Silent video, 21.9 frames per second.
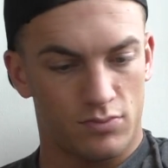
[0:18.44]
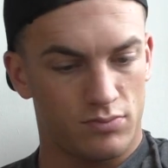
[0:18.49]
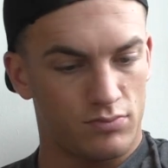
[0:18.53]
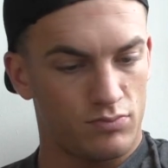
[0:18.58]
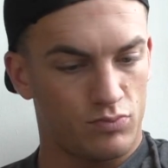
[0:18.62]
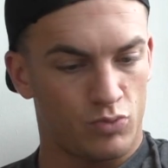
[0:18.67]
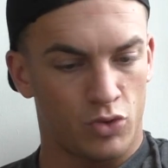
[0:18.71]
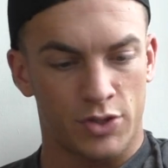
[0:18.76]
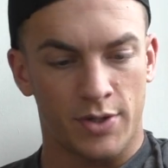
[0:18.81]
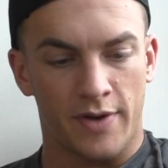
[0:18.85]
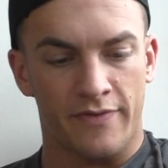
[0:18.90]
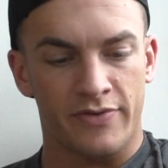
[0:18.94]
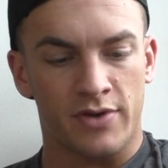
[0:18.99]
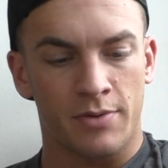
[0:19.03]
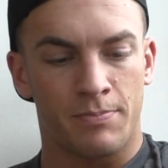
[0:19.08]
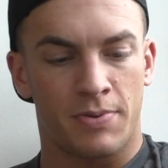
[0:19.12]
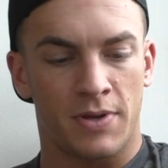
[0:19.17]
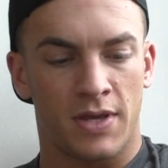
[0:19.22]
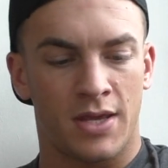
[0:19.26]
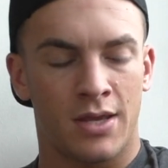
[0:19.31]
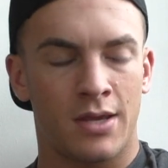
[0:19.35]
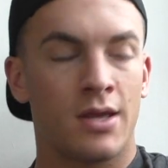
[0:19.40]
Would you ever
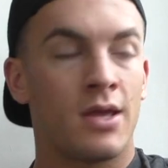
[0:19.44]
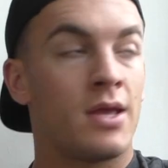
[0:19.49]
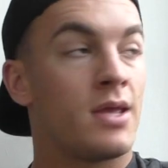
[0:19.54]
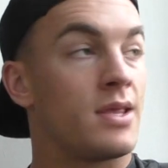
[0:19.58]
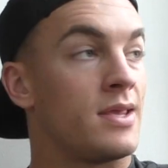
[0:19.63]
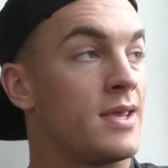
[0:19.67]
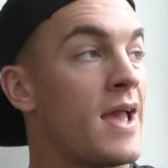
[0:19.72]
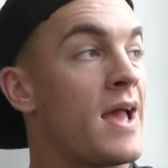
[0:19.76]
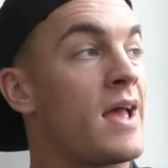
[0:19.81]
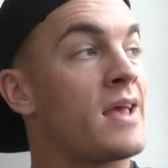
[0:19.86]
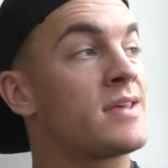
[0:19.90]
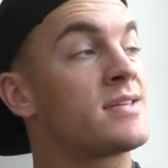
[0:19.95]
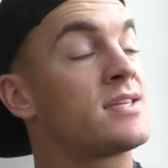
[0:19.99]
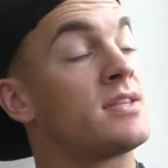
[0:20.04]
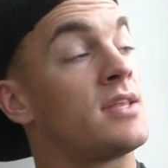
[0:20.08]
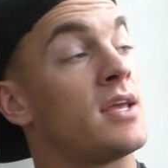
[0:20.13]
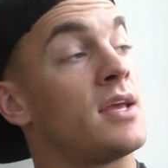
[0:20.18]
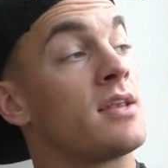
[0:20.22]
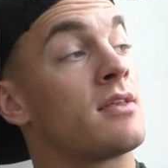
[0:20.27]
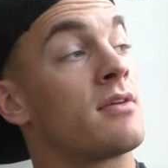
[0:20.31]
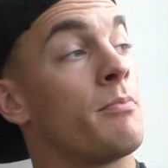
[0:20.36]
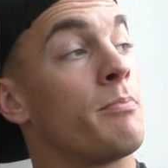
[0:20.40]
compete? Yes,
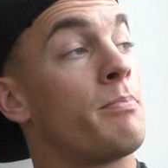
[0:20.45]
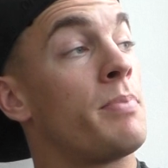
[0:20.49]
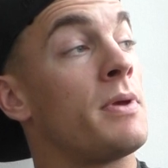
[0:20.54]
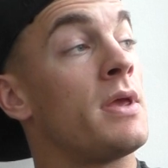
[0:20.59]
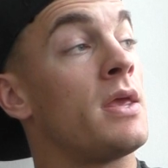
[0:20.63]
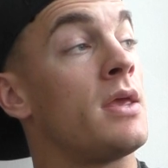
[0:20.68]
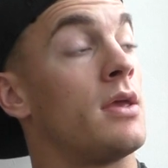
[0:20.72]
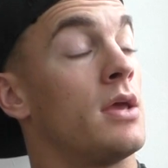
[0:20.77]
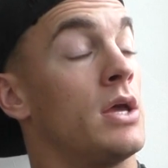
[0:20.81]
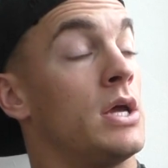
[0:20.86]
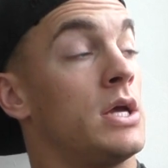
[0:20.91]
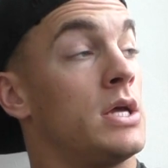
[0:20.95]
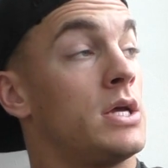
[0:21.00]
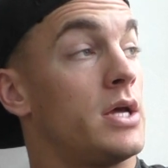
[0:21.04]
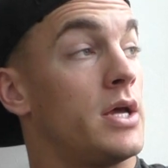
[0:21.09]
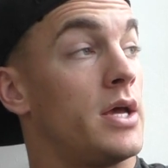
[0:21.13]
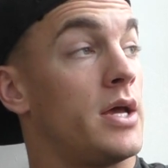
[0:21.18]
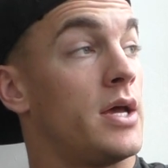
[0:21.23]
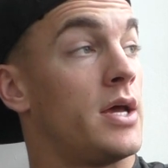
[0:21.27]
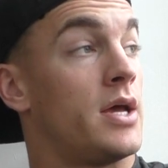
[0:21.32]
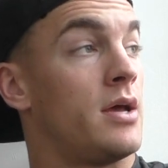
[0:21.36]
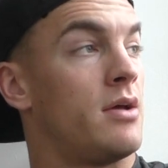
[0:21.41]
did compete
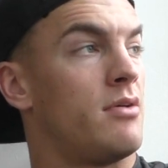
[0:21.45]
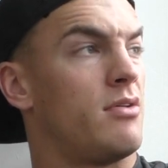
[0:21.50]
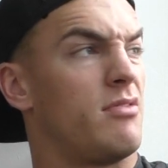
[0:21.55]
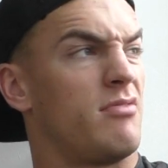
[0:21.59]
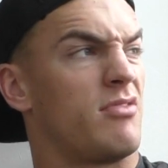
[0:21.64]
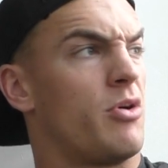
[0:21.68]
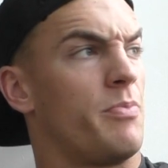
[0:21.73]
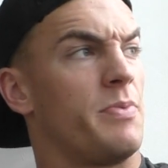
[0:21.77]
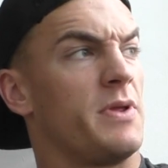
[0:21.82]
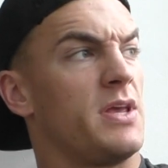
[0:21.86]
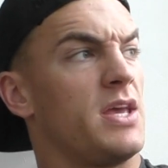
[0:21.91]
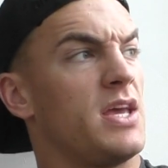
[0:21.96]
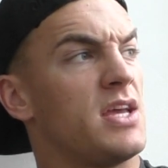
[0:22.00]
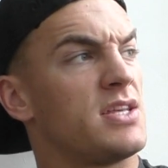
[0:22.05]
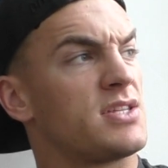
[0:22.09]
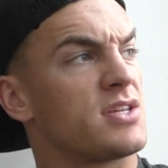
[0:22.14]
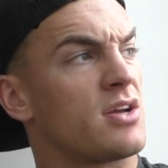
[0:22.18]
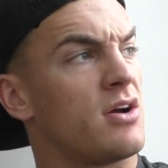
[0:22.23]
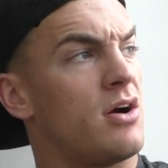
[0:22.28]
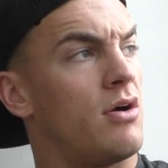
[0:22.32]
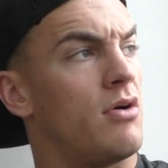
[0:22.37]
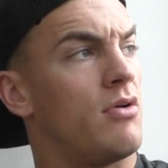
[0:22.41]
a couple of years
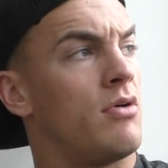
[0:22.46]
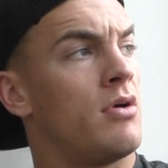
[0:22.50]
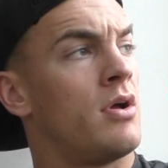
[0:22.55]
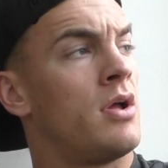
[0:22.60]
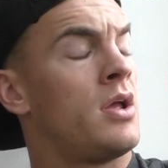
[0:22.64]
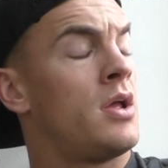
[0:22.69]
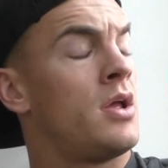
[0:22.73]
ago.